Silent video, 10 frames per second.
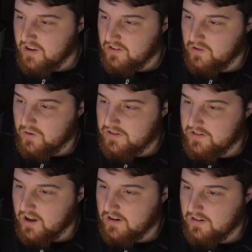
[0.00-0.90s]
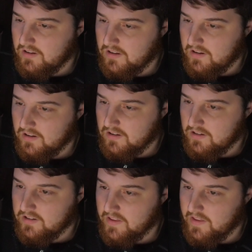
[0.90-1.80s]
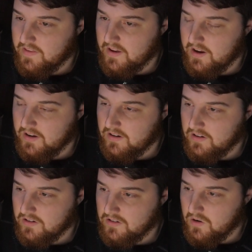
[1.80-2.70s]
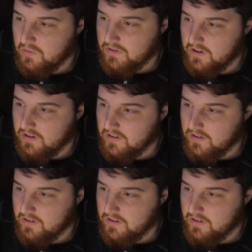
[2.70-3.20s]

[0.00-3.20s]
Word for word: So it's not that they don't